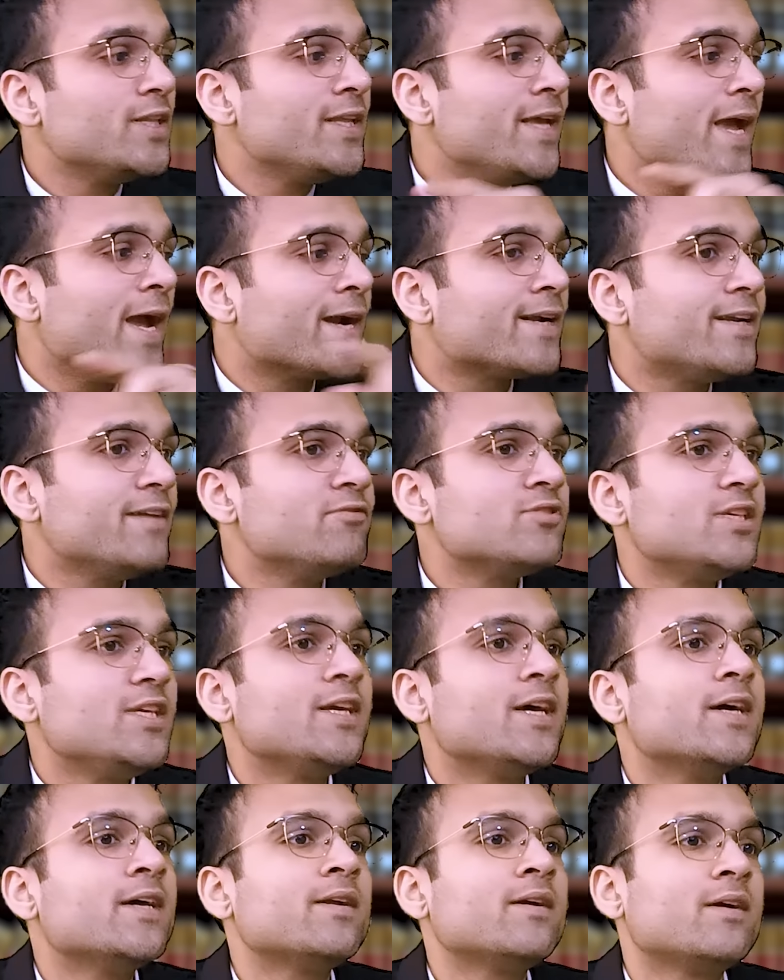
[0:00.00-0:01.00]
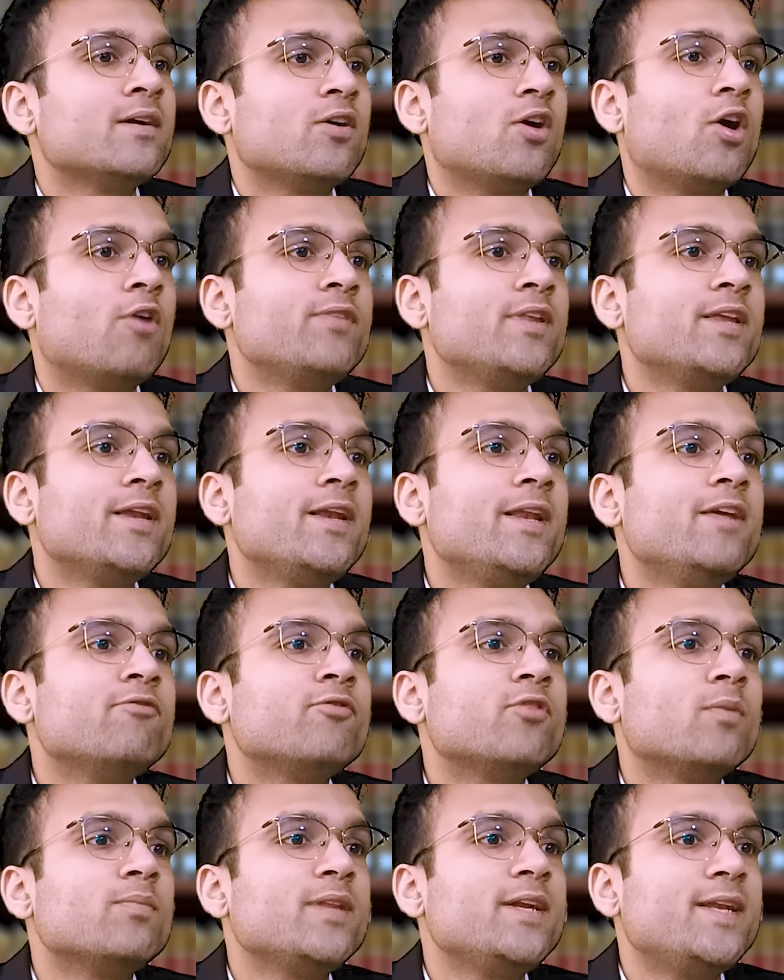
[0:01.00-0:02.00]
the active seeker of the relief
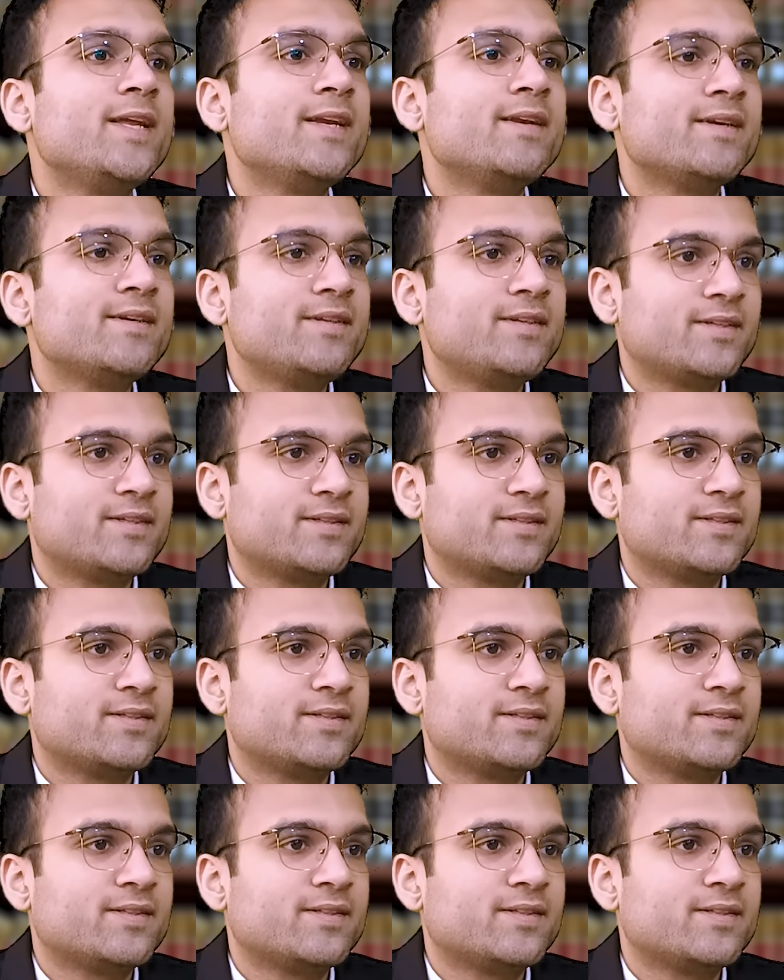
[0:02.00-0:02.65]
from the tenant.